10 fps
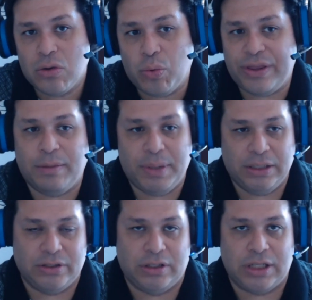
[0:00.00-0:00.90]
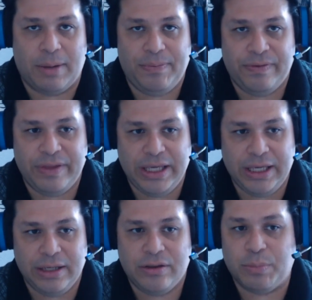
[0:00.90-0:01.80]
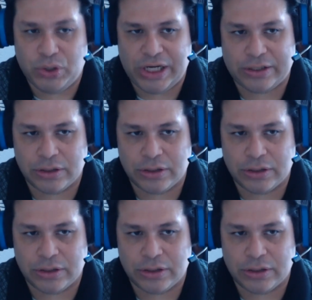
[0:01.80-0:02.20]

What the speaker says: with the buttons on top of the projector.